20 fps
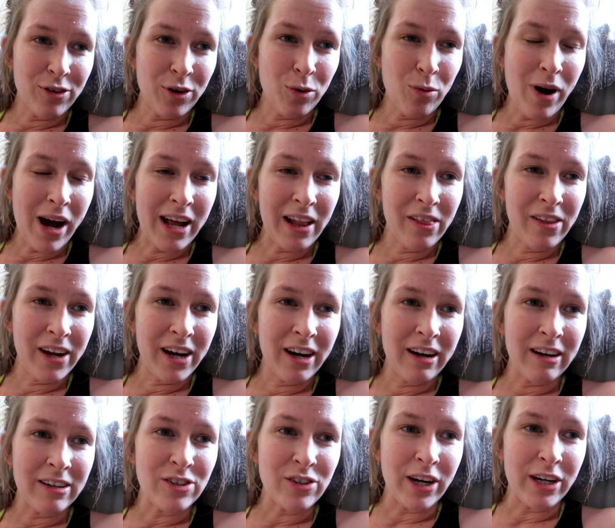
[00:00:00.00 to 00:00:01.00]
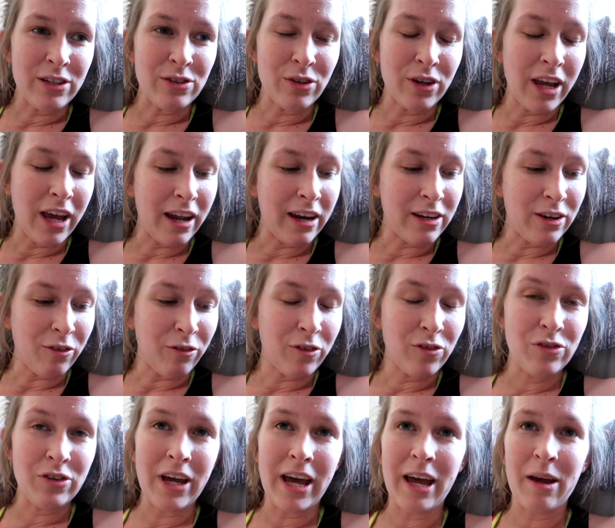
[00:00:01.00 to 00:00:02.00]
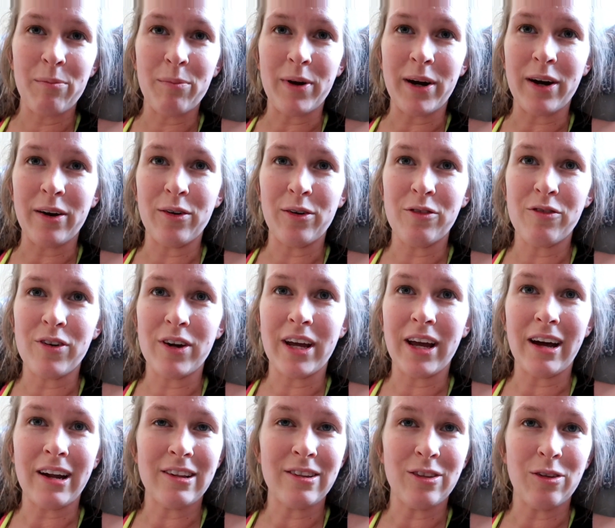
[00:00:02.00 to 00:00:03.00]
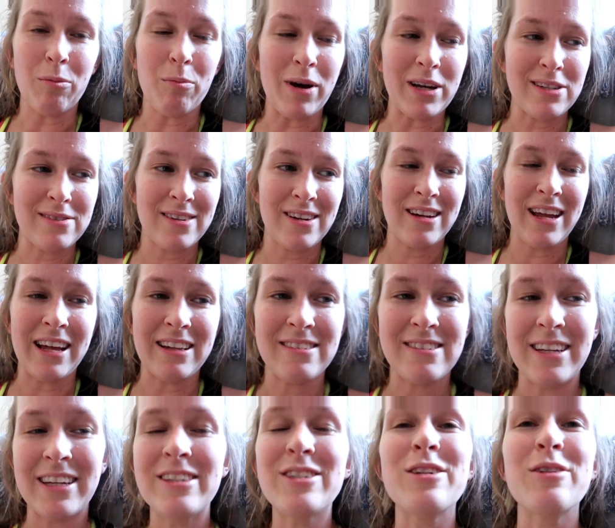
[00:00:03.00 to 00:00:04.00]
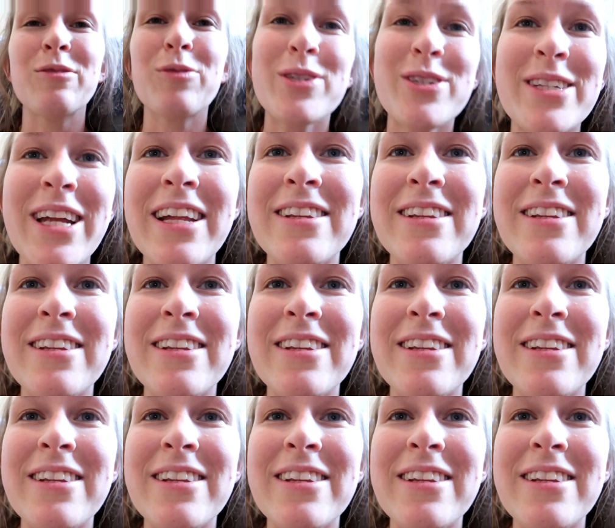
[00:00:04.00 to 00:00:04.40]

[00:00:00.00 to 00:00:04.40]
for a while there. I tried to get it on tape, but I don't know if I got the best dancing. She was